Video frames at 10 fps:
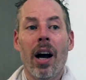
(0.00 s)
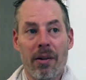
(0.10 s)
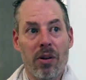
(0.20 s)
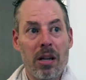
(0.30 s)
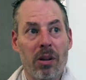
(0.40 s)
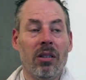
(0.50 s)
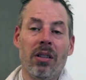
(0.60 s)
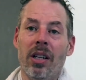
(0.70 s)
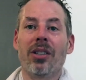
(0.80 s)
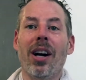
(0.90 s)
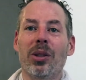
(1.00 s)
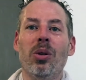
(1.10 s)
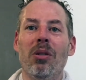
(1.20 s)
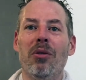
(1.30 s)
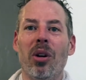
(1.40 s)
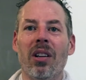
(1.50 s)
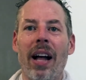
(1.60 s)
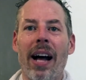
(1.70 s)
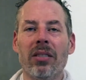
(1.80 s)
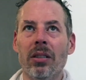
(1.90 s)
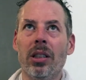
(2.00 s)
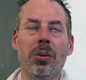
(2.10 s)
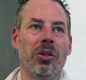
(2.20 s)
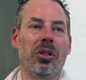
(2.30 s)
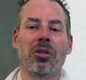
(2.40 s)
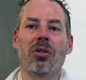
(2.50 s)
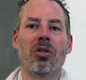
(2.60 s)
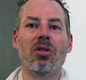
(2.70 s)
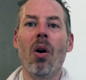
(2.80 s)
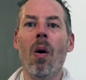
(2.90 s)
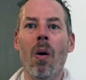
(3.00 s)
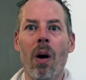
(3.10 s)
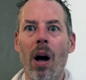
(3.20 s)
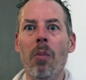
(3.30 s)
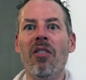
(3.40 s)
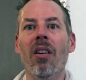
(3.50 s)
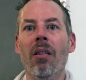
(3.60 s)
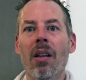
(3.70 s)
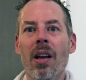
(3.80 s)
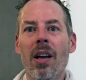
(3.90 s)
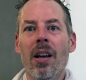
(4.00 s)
I emailed her and then I talked to her before class, and she was just so helpful